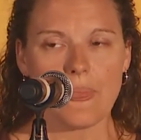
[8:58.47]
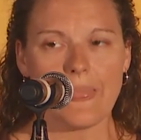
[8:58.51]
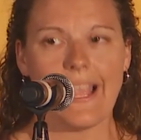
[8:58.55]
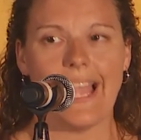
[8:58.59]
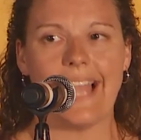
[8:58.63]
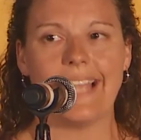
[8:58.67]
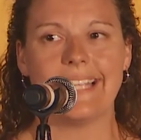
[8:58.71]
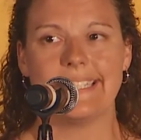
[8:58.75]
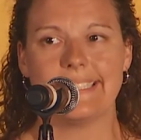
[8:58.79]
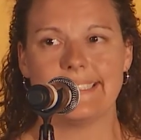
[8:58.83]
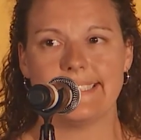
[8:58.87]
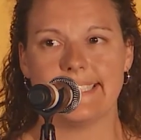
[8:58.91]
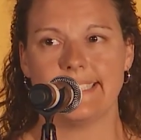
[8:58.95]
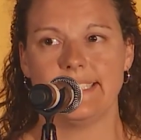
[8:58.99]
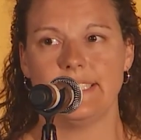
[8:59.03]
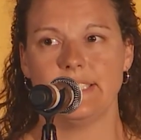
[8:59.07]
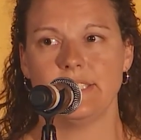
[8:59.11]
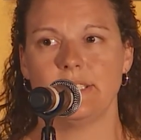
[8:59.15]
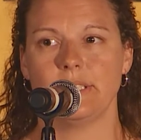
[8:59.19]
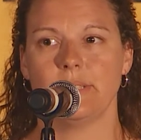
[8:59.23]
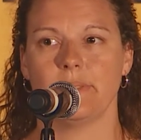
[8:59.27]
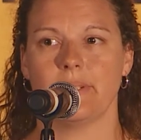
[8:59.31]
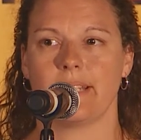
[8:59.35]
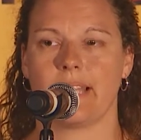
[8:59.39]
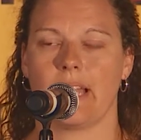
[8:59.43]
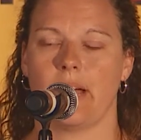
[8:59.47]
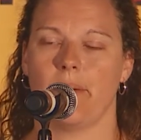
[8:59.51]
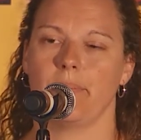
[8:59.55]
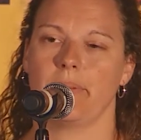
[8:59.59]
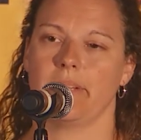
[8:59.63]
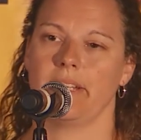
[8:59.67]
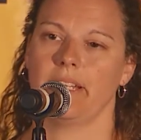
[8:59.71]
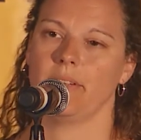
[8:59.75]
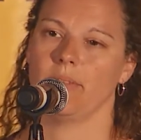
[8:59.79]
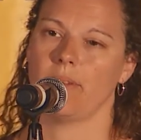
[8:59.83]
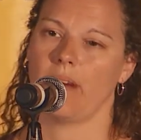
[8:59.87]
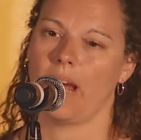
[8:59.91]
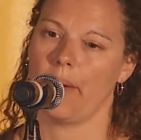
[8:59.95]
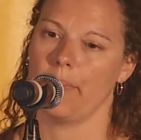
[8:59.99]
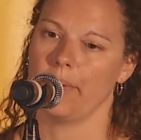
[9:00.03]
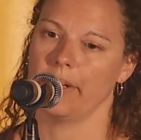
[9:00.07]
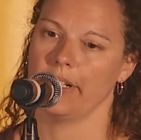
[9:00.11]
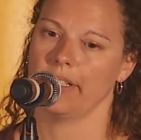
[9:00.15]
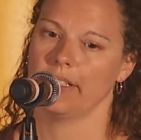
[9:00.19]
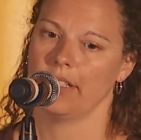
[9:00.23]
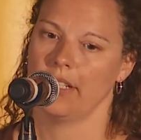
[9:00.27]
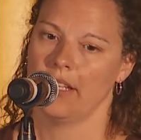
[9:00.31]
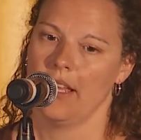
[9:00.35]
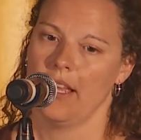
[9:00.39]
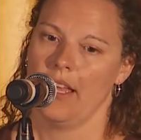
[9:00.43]
I continued to accompany
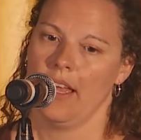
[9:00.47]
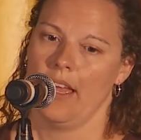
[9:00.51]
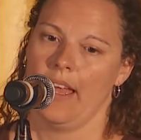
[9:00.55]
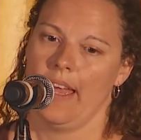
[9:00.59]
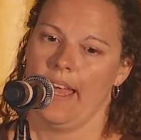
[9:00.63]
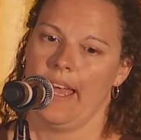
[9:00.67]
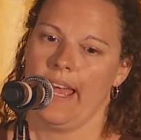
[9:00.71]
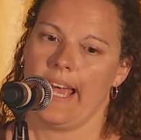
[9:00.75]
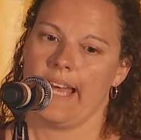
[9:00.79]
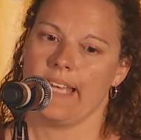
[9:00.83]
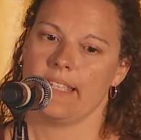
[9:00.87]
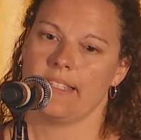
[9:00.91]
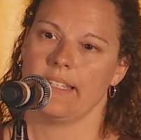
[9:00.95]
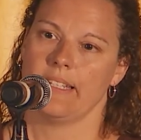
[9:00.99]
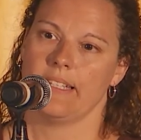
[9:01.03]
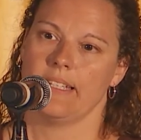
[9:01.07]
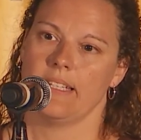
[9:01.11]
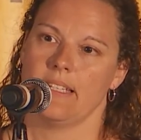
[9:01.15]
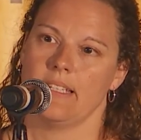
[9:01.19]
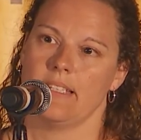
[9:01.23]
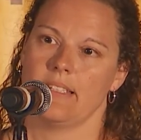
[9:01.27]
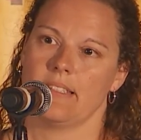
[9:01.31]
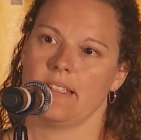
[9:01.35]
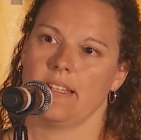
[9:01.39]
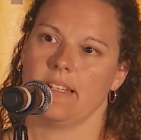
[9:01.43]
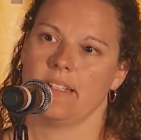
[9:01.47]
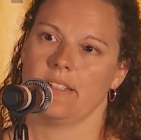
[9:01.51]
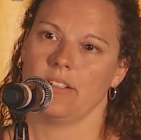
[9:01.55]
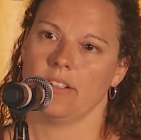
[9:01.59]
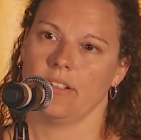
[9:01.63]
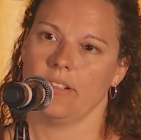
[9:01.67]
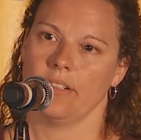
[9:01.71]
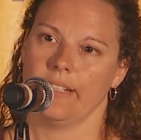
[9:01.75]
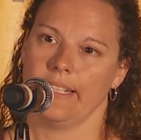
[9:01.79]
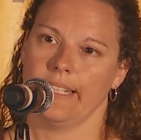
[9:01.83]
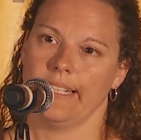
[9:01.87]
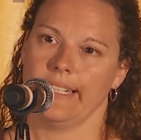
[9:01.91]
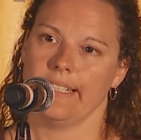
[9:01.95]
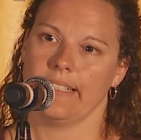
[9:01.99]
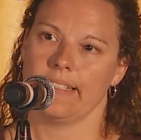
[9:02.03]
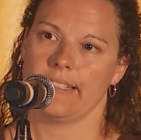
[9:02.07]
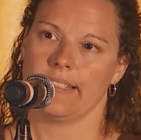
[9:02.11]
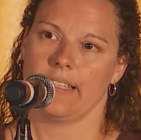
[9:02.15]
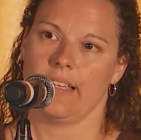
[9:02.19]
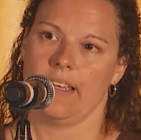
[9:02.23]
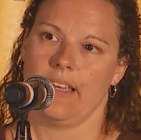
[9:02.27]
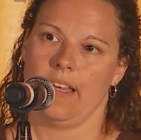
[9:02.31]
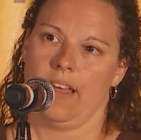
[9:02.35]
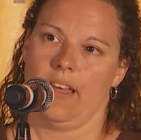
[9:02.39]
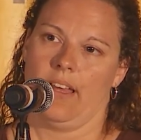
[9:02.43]
Robert as his
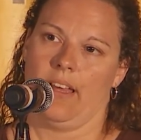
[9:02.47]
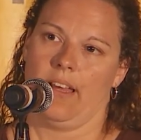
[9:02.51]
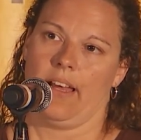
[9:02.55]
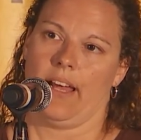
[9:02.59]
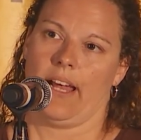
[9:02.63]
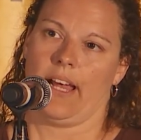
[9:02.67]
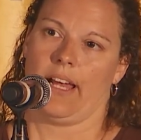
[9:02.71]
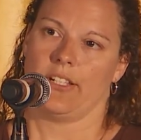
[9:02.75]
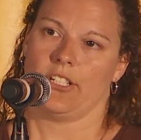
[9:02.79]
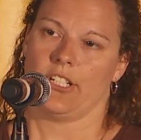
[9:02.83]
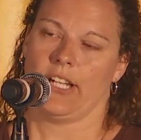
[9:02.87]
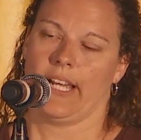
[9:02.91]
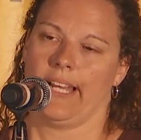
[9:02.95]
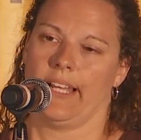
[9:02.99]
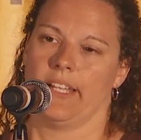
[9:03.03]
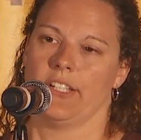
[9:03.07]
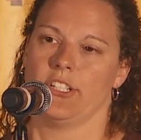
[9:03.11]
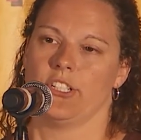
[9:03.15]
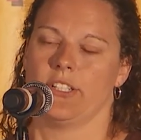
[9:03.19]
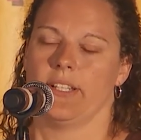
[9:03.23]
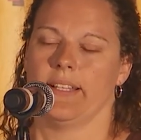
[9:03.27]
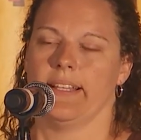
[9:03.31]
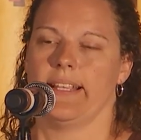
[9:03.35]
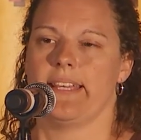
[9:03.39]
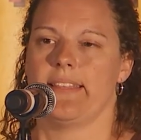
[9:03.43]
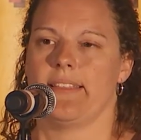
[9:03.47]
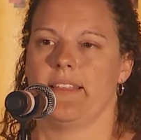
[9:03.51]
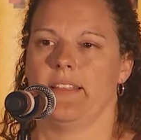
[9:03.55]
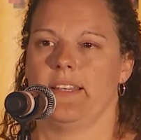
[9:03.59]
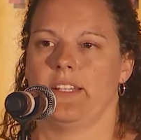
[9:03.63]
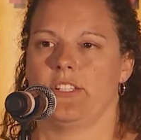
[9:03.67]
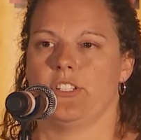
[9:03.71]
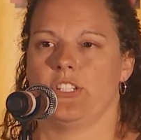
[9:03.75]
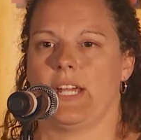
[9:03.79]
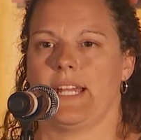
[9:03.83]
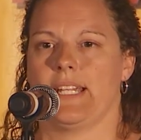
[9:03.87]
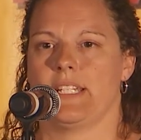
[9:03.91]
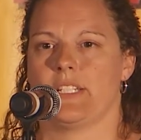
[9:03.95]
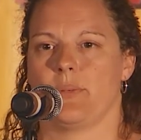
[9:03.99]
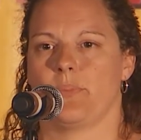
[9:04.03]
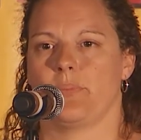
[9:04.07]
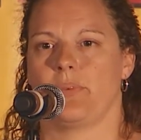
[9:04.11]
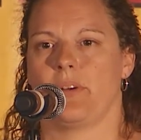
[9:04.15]
attorneys challenged the lethal injection